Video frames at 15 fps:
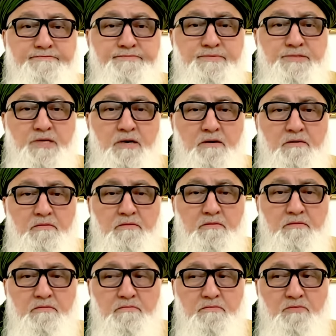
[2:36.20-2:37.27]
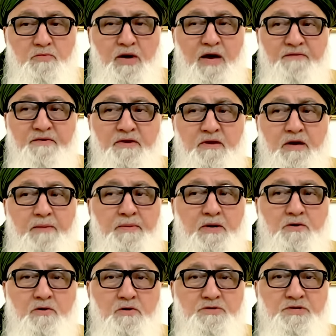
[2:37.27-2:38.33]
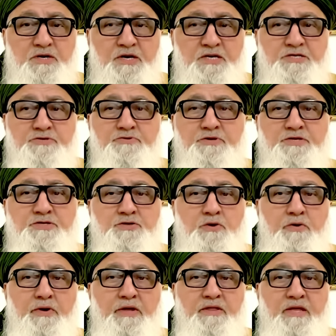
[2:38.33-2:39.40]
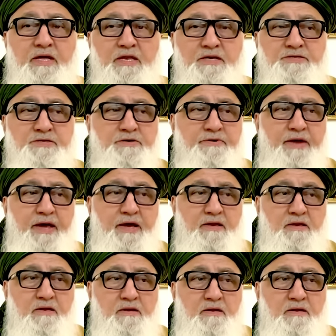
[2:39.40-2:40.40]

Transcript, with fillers: So we haven't come across a history story that is correct.